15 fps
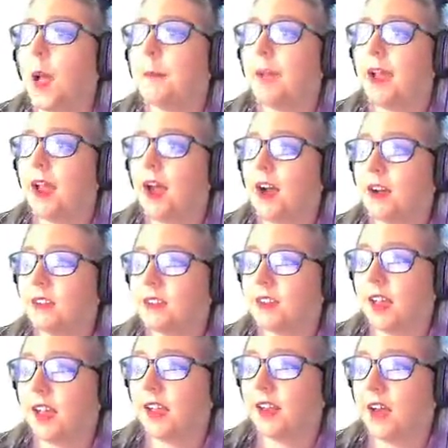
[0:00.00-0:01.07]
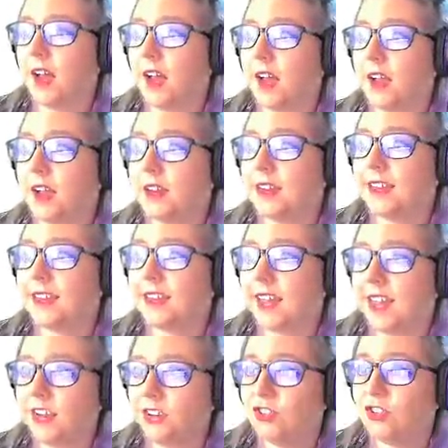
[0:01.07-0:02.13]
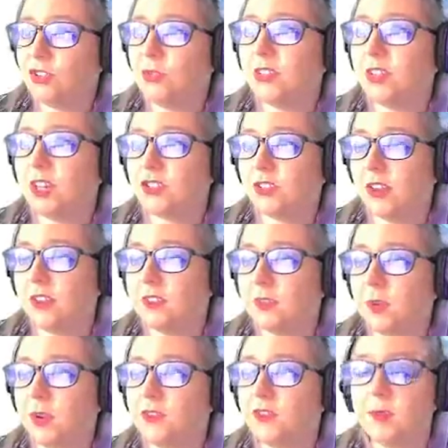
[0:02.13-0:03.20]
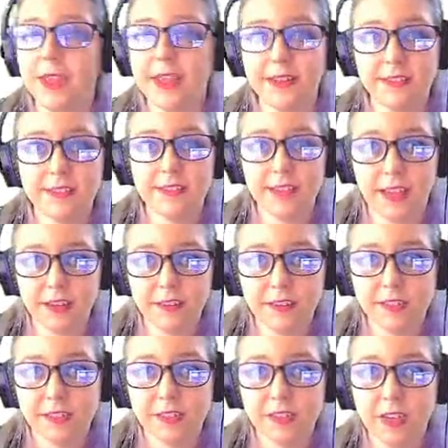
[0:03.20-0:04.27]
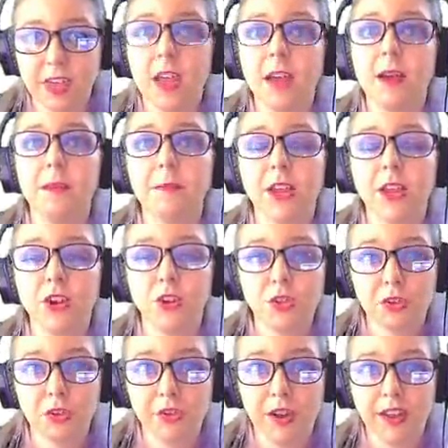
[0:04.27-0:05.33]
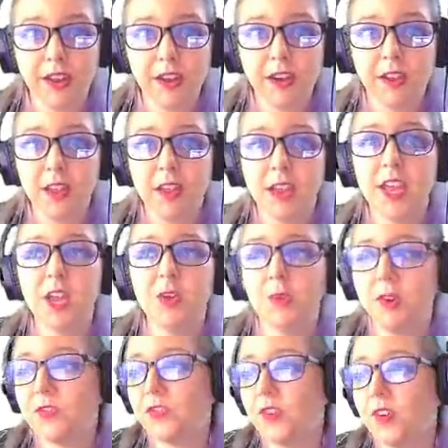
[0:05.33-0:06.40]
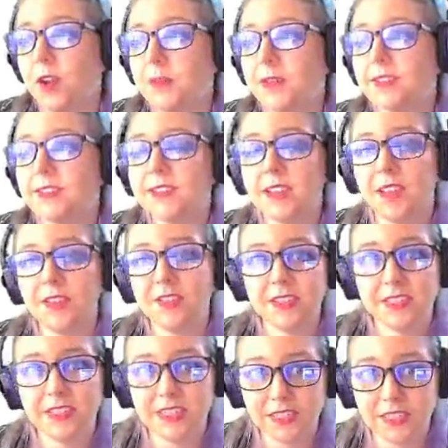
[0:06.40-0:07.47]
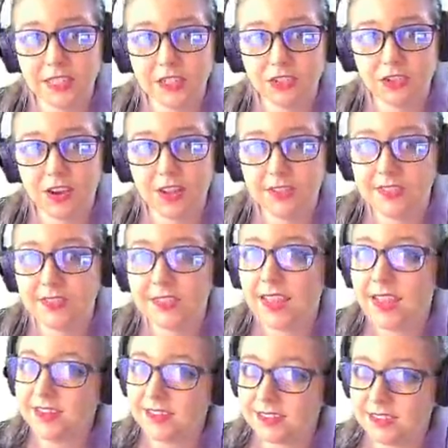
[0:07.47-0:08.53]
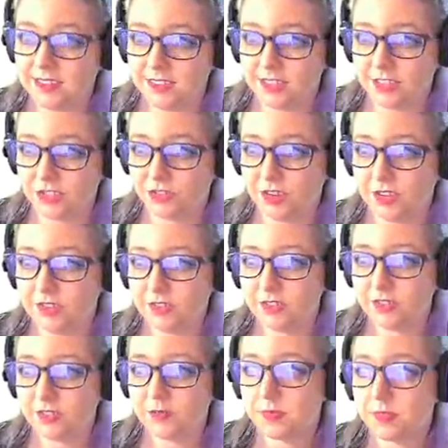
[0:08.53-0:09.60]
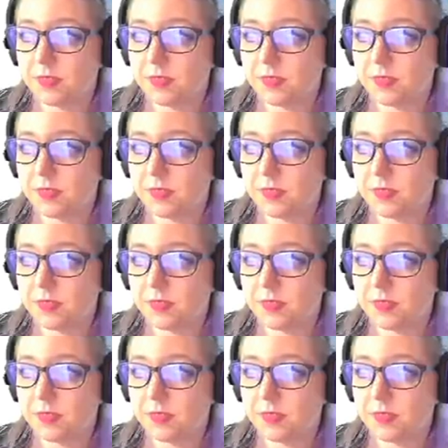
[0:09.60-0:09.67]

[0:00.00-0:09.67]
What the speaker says: my oxide ion gained 2 electrons. It went from 8 to 10. My chloride, it went from 17 electrons to 18 electrons.